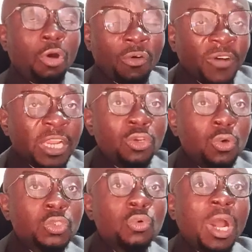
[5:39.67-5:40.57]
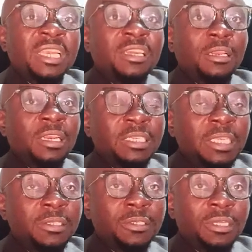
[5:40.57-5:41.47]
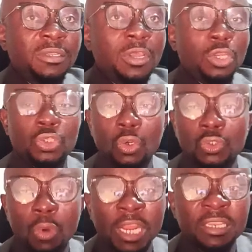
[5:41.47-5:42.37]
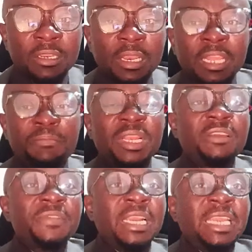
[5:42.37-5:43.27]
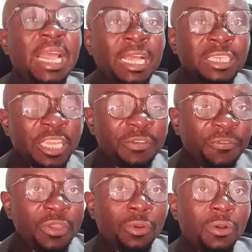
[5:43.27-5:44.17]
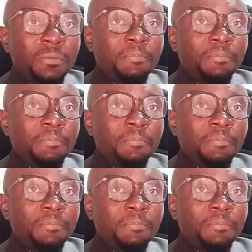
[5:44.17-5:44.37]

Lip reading: over those who are third-class citizens. Those who are third-class believe that they are inferior